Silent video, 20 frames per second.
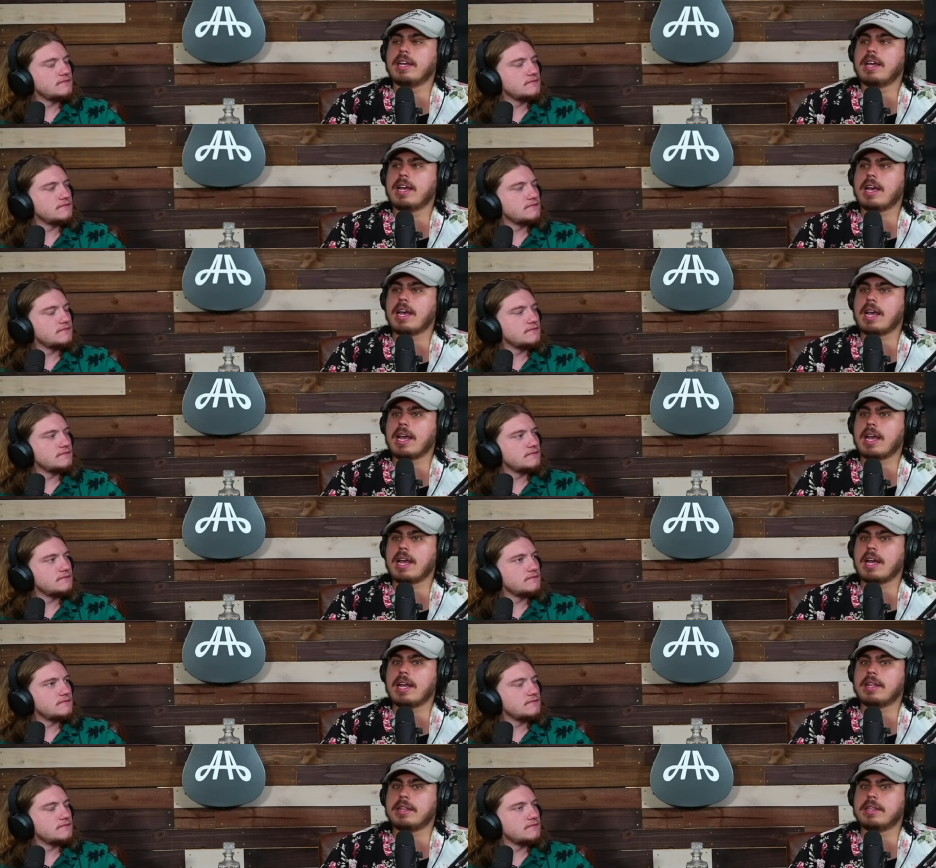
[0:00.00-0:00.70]

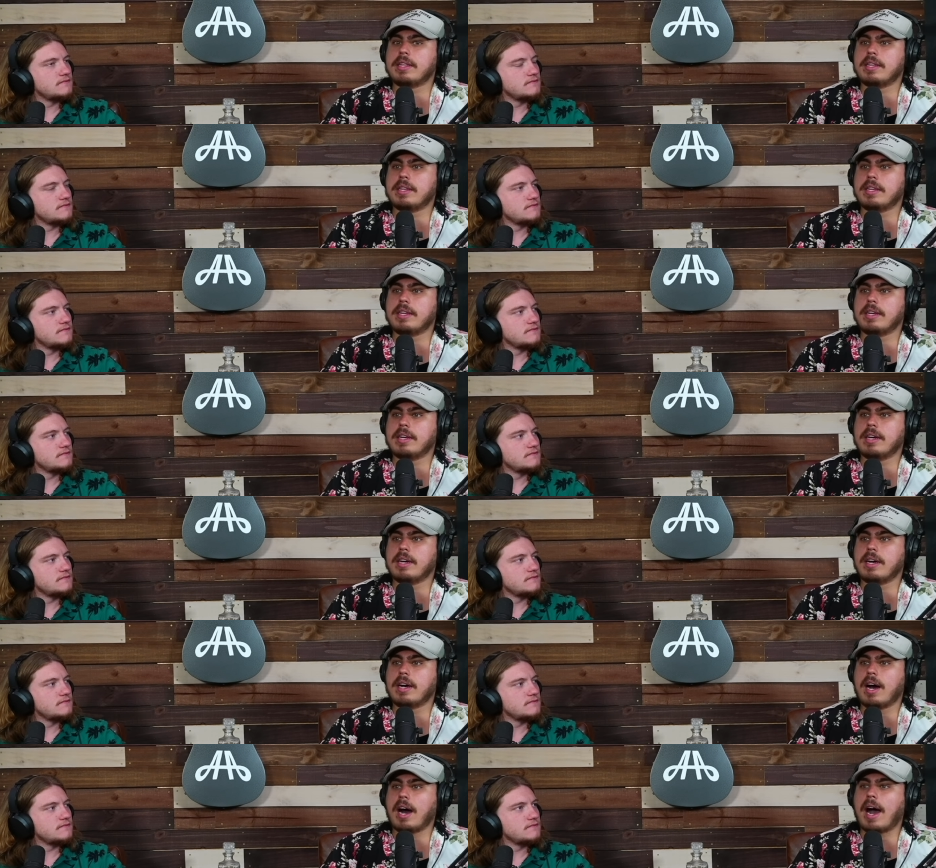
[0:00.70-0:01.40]
Speaker 1: And
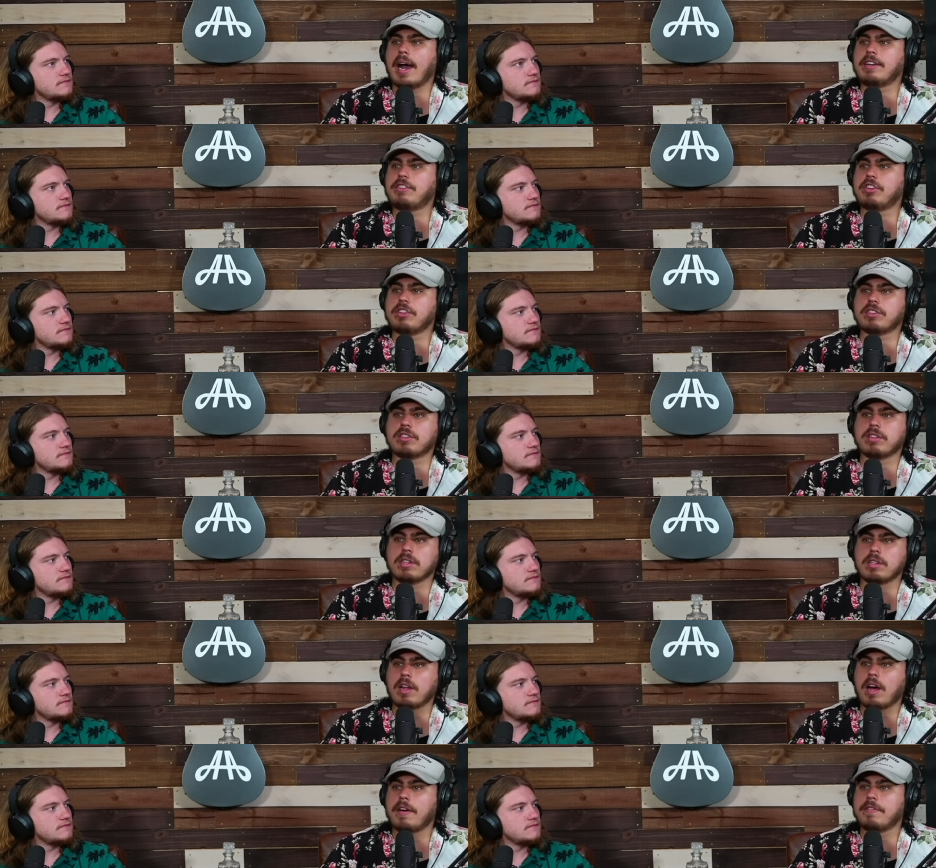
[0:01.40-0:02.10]
I just
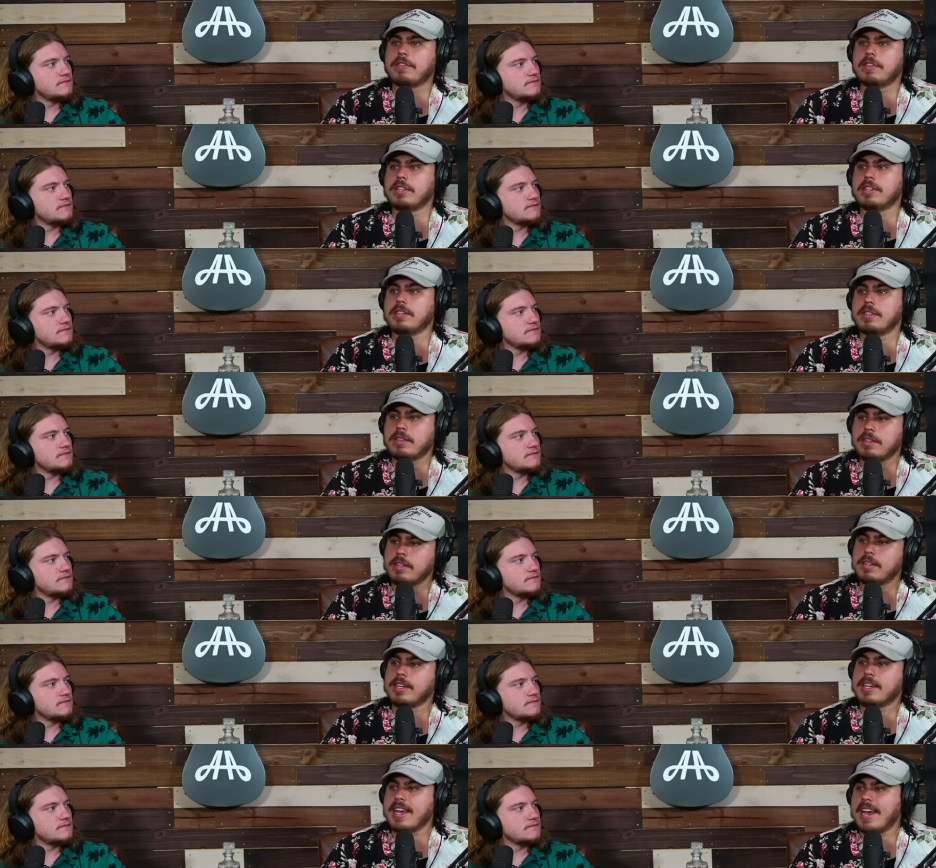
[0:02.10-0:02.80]
love you
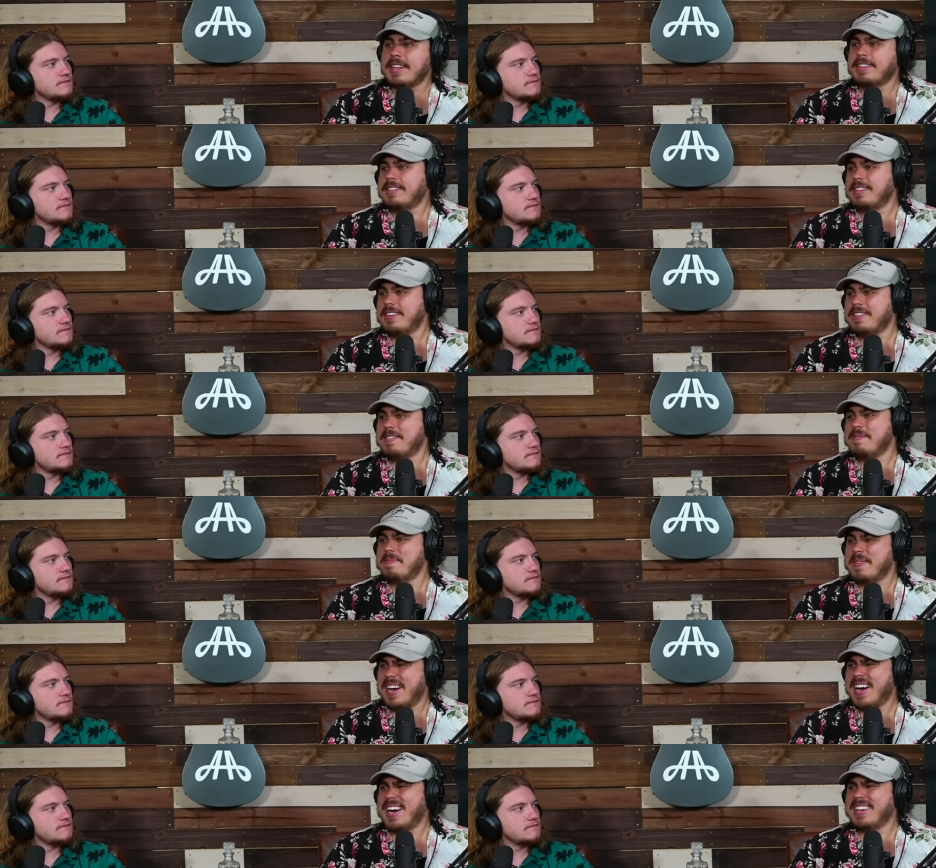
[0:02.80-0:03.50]
get too
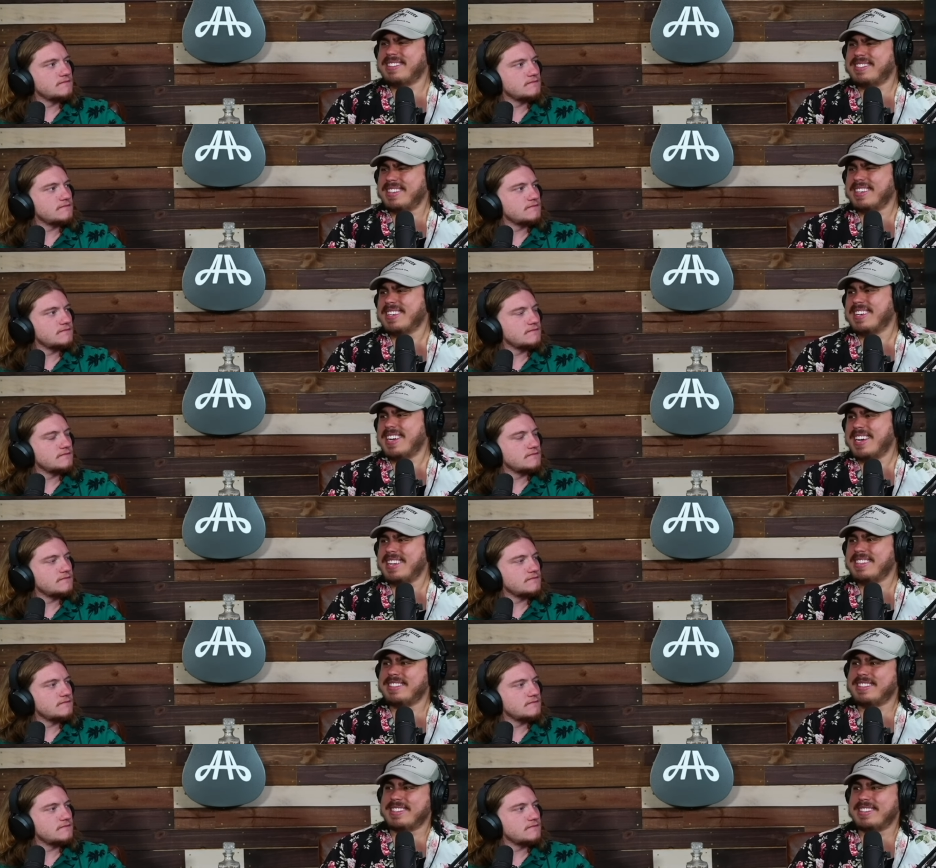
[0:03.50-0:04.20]
much, you
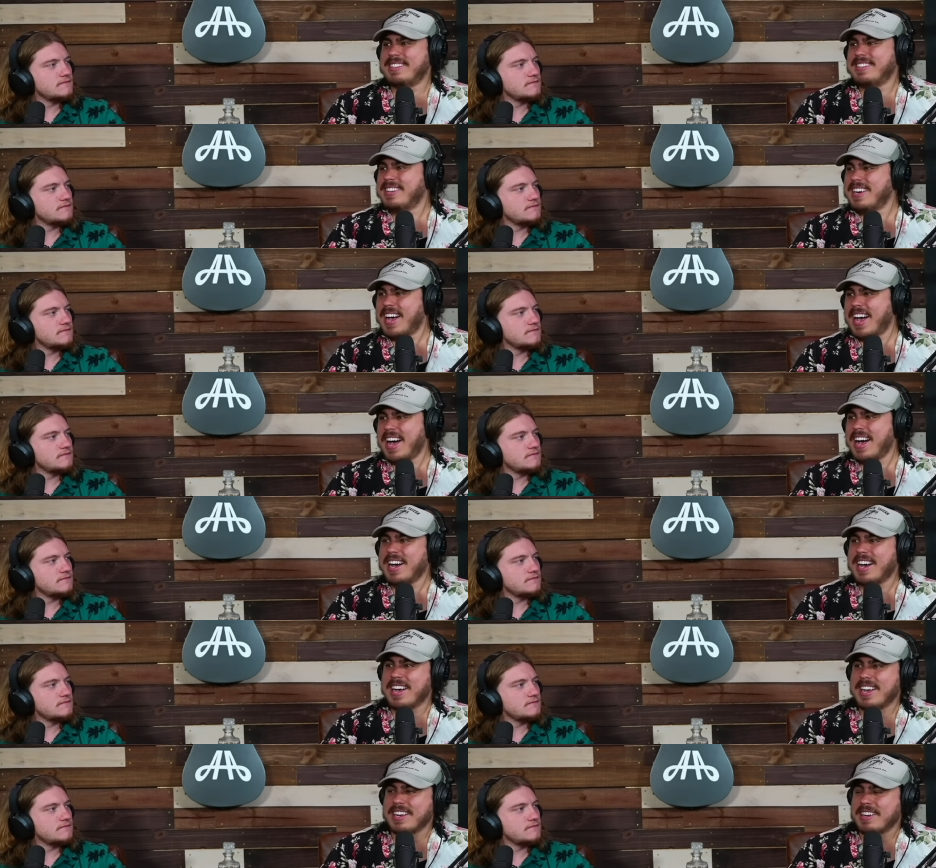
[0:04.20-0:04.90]
get too
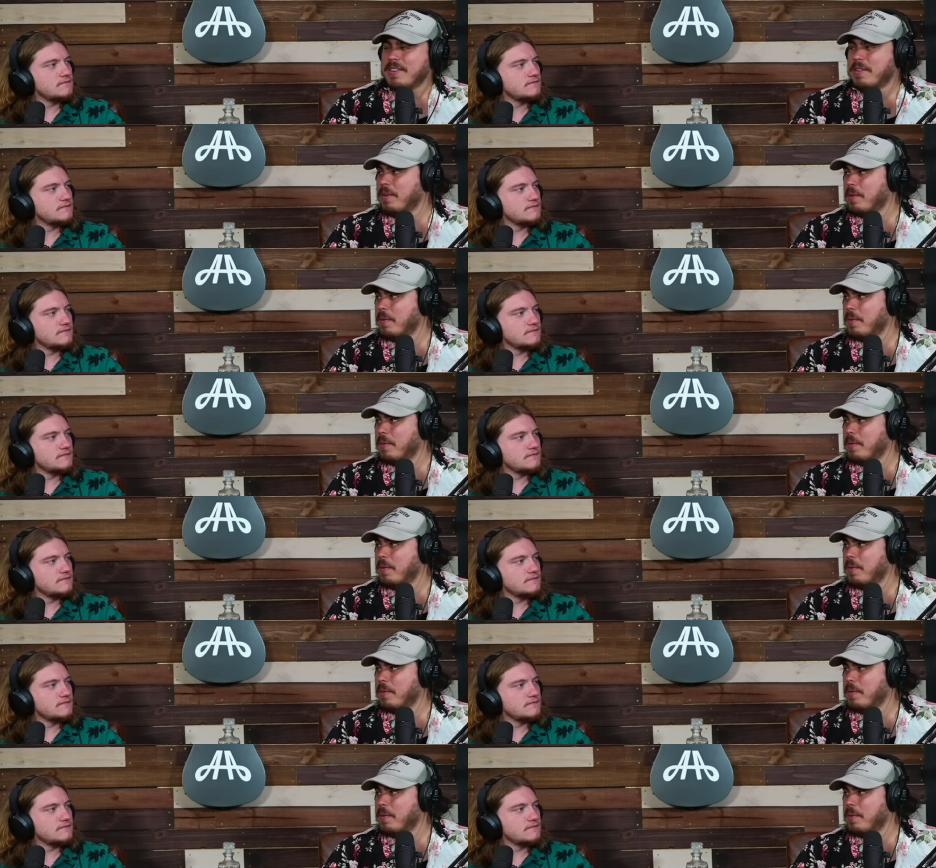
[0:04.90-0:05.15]
high, or